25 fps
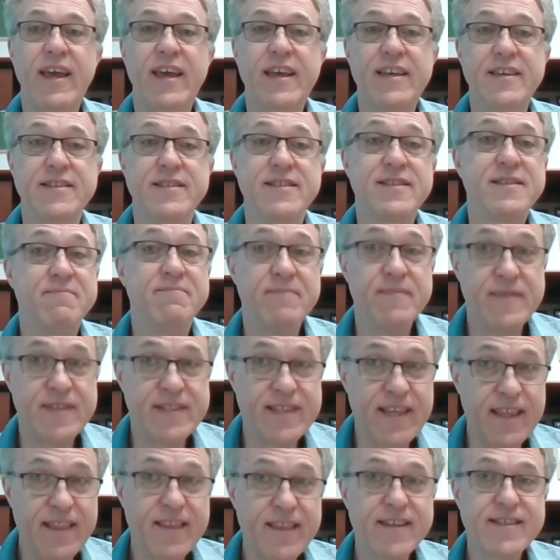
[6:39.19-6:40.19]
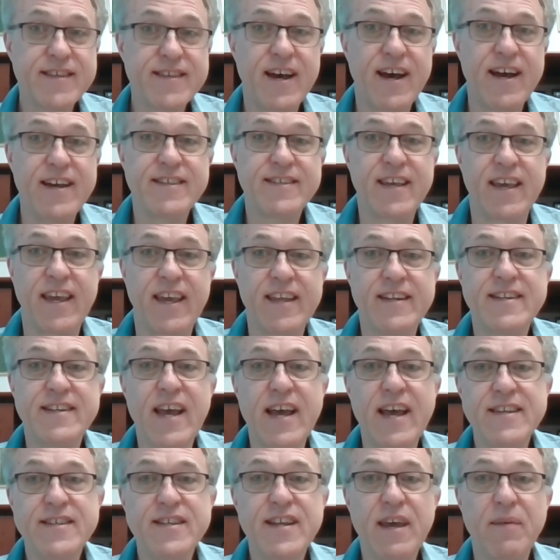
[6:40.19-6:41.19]
is synthesizing and
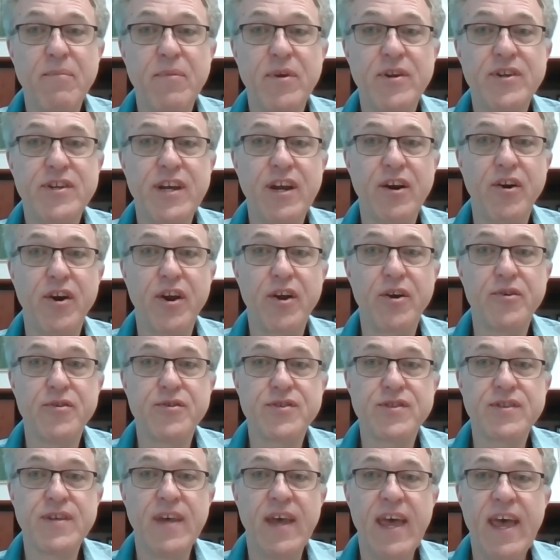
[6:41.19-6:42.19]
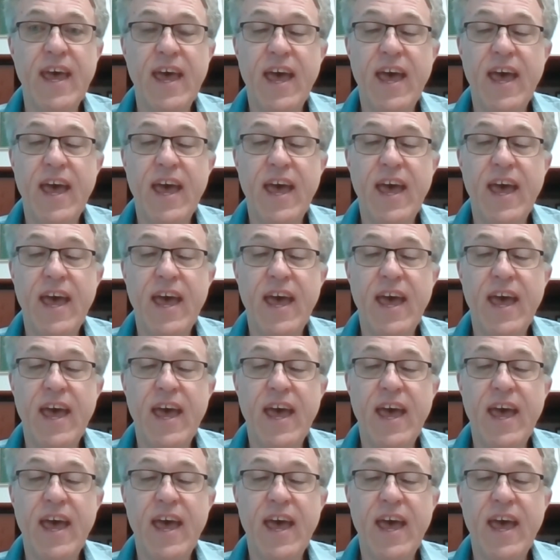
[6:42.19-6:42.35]
testing materials.